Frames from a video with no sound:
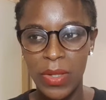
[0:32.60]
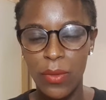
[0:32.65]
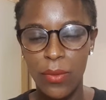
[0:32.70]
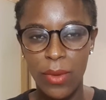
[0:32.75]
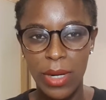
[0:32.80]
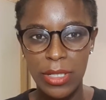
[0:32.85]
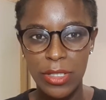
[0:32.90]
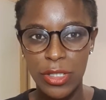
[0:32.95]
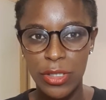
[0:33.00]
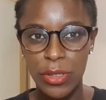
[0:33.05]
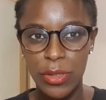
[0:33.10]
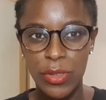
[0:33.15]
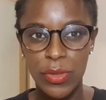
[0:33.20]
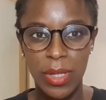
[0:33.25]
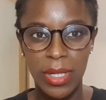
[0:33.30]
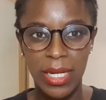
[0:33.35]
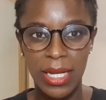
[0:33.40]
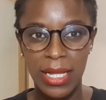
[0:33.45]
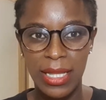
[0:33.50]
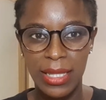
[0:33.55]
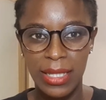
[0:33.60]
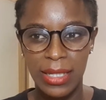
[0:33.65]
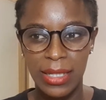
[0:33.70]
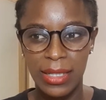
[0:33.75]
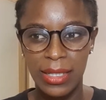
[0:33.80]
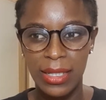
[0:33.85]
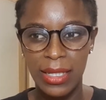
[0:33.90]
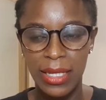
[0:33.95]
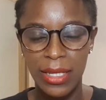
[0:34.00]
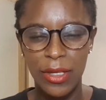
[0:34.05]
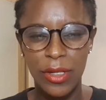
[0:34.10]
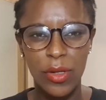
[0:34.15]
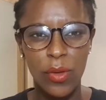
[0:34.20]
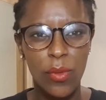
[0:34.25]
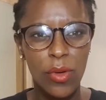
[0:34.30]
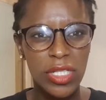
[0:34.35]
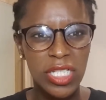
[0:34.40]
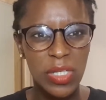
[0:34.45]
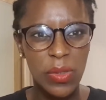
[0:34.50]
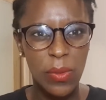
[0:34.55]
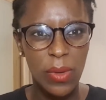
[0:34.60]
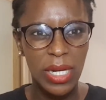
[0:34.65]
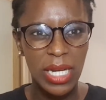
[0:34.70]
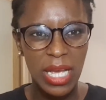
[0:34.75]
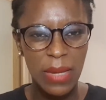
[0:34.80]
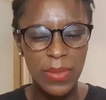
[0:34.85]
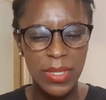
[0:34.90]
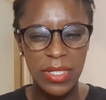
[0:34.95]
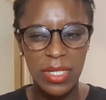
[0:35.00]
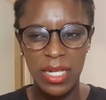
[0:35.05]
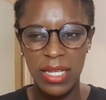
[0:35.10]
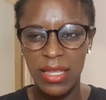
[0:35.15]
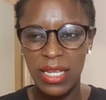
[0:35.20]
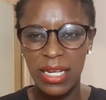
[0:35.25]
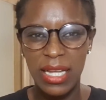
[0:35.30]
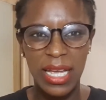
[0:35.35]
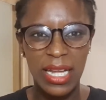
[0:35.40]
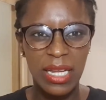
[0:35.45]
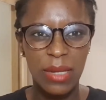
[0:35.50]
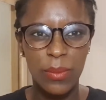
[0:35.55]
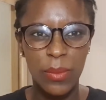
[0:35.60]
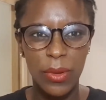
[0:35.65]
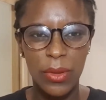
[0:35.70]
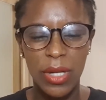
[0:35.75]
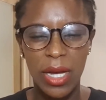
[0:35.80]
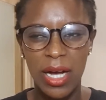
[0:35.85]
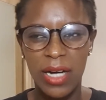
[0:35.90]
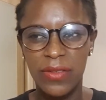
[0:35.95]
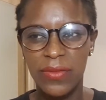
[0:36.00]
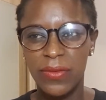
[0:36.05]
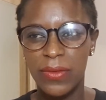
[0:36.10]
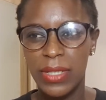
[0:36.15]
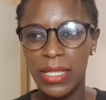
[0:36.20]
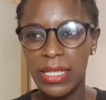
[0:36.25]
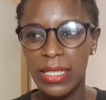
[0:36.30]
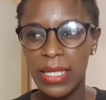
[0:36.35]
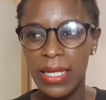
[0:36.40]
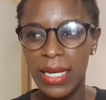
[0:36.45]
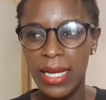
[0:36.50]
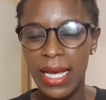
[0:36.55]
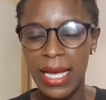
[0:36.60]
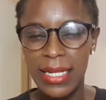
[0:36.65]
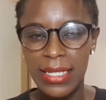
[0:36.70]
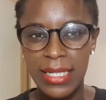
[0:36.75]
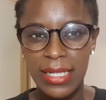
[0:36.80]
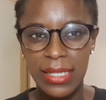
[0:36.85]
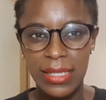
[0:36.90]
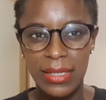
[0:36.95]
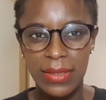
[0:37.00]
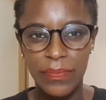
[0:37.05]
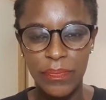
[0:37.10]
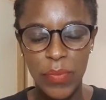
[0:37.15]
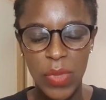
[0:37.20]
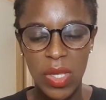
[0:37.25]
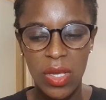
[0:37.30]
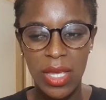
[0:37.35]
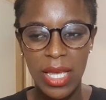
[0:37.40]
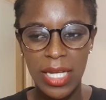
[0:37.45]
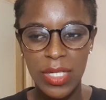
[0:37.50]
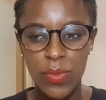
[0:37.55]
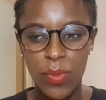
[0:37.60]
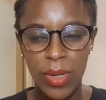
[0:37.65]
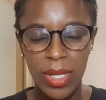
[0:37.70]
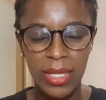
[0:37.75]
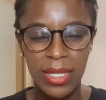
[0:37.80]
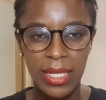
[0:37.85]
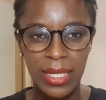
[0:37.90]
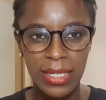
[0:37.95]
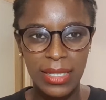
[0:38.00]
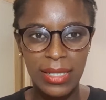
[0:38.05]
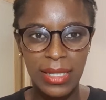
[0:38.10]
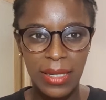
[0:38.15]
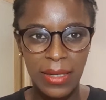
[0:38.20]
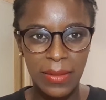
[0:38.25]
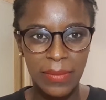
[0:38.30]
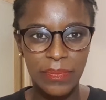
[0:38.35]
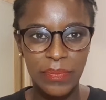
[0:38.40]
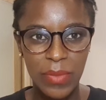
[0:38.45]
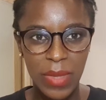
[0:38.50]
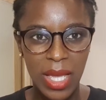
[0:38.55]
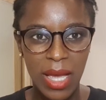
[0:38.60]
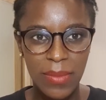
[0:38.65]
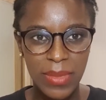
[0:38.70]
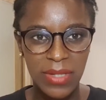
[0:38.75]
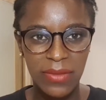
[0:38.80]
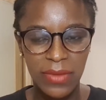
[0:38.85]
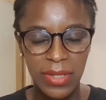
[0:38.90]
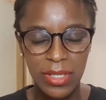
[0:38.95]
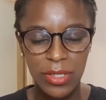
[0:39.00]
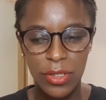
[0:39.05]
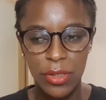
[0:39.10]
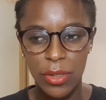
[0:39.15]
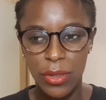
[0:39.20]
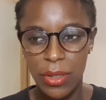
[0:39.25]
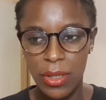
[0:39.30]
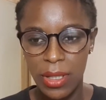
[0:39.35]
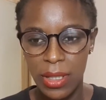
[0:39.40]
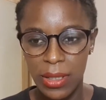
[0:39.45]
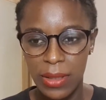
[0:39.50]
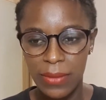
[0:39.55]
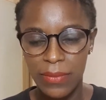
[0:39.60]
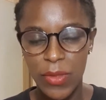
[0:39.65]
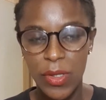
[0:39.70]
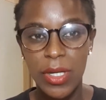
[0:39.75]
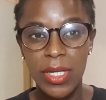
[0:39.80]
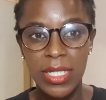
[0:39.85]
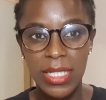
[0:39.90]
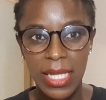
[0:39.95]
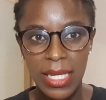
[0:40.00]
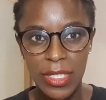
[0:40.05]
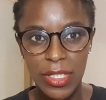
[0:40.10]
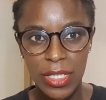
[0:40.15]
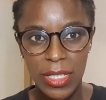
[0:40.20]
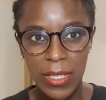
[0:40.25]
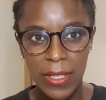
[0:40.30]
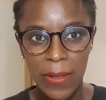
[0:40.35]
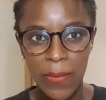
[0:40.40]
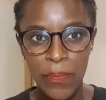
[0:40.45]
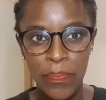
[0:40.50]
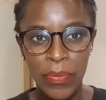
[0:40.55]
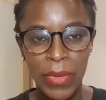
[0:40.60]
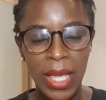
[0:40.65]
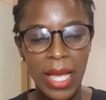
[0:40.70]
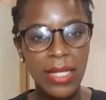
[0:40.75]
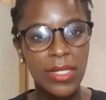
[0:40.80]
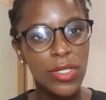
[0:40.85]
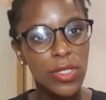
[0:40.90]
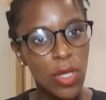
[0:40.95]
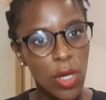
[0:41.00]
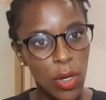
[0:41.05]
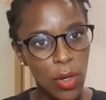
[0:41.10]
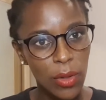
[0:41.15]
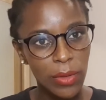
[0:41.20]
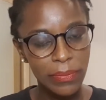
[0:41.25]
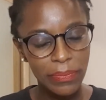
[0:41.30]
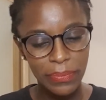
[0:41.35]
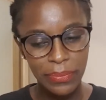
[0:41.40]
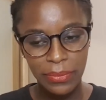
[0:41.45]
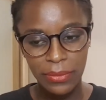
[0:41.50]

one show to another, watching one episode and then getting bored halfway until you get one that captivates your attention. And so